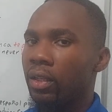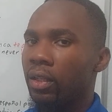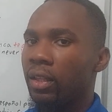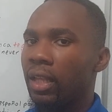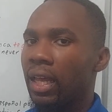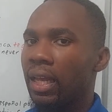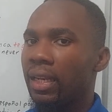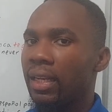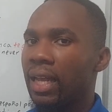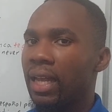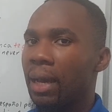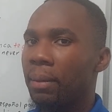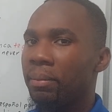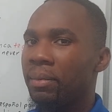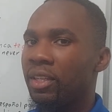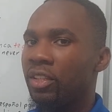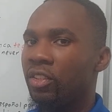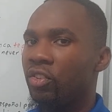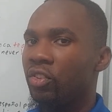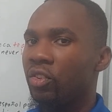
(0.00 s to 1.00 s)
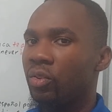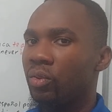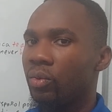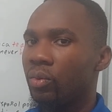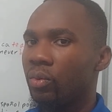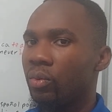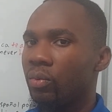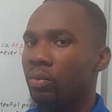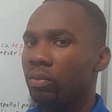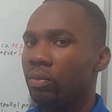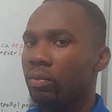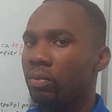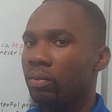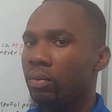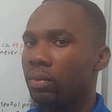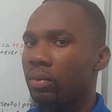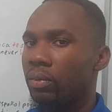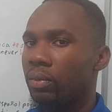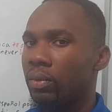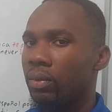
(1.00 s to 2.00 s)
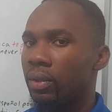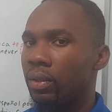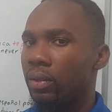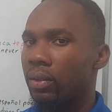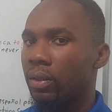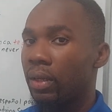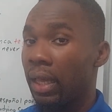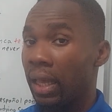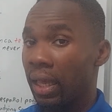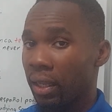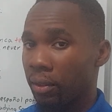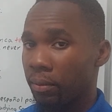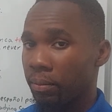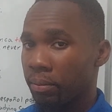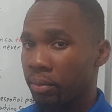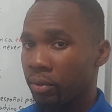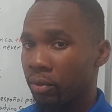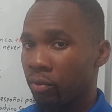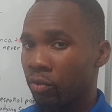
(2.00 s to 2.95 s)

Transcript: then that means to help.